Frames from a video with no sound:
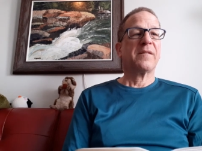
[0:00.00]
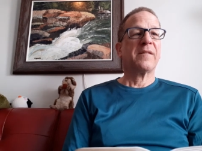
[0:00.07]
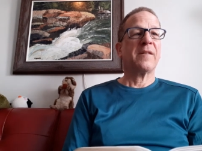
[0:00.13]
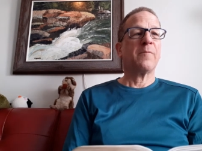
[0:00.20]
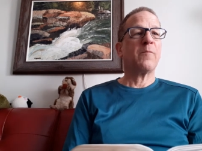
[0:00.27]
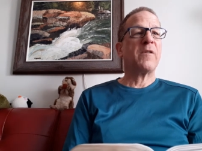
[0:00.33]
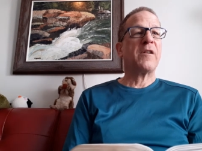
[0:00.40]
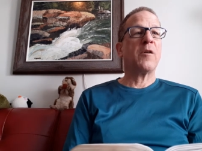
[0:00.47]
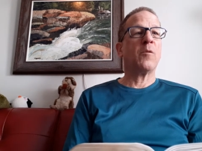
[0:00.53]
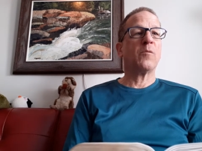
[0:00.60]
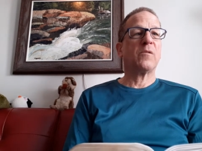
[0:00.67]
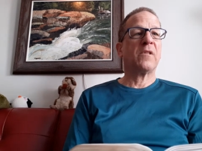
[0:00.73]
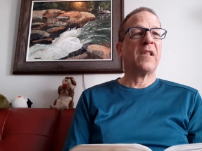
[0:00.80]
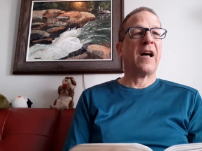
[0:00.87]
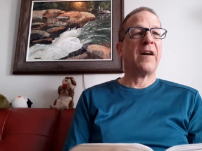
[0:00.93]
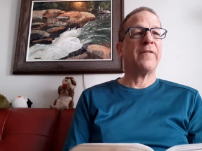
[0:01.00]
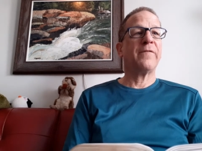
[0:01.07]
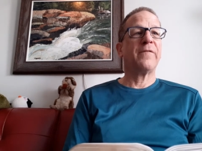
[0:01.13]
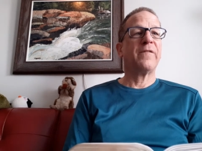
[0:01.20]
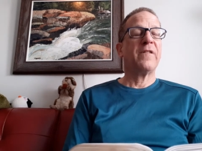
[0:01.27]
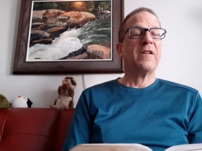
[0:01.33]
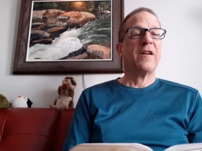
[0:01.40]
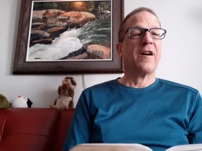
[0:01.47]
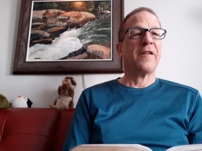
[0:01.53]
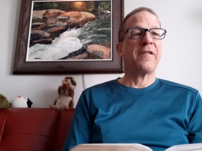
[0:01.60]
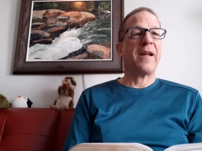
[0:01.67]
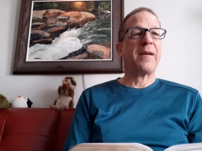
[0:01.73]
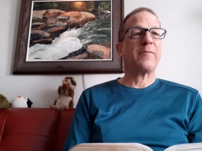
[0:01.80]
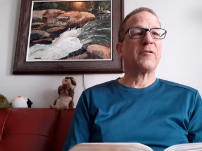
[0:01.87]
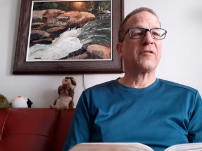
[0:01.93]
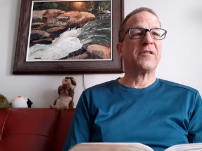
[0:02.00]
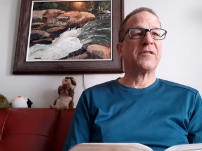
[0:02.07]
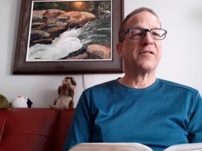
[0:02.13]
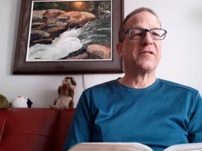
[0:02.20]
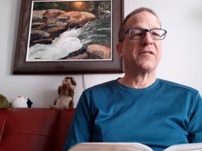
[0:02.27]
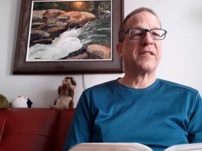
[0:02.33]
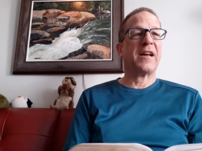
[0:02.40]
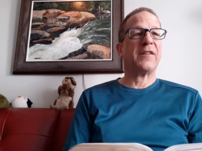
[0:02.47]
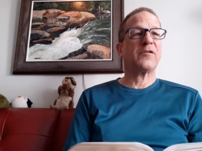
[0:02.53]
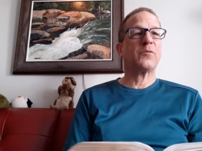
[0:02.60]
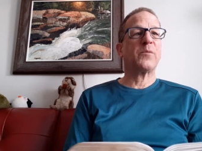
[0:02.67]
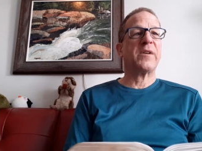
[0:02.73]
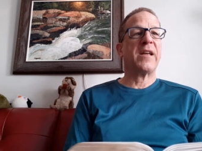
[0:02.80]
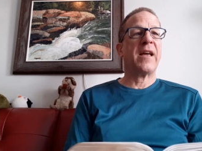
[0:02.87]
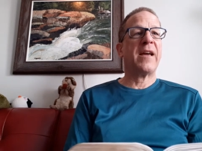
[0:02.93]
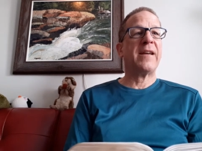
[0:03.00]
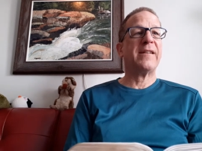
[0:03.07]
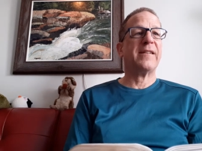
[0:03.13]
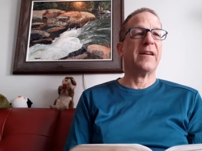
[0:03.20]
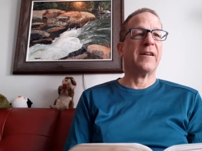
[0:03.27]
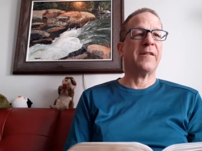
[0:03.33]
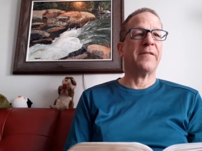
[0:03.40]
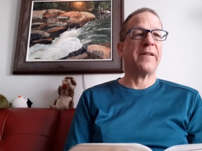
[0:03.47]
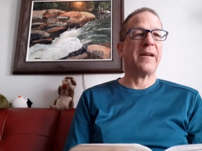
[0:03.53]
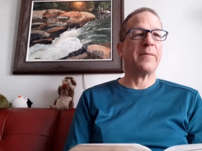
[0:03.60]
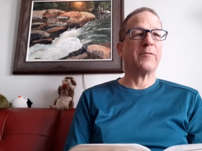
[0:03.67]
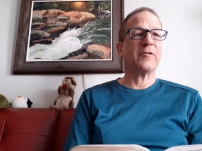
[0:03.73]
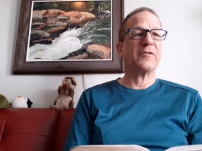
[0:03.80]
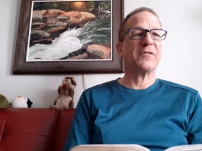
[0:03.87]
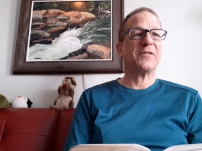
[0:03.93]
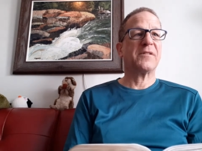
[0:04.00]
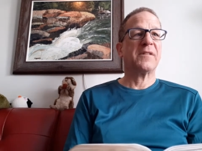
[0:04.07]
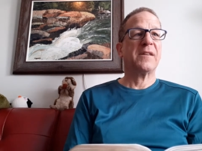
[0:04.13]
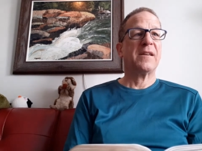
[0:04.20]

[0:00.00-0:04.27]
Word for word: That we don't love our neighbors as ourselves, we hate our neighbors.